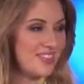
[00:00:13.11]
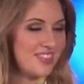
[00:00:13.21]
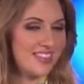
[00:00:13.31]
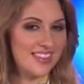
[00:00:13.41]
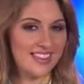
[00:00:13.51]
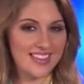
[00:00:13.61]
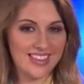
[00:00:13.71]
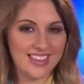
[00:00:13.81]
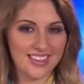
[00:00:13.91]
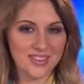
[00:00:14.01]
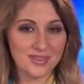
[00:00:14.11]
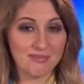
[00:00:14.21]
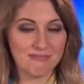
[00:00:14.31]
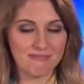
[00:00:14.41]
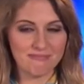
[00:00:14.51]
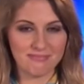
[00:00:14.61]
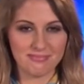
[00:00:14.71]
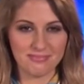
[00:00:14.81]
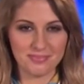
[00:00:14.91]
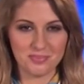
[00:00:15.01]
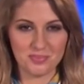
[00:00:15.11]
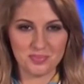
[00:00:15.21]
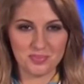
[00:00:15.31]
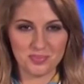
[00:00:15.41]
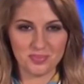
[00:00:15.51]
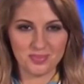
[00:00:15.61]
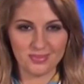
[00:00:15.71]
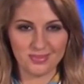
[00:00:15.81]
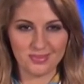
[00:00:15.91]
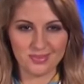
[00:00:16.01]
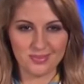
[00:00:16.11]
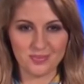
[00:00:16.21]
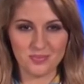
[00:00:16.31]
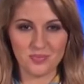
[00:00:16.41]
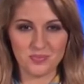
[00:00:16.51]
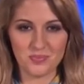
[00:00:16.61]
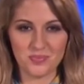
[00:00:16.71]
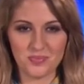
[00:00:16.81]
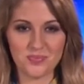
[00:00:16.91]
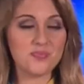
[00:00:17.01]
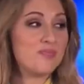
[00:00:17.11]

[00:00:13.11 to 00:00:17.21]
No words are spoken by the person on screen.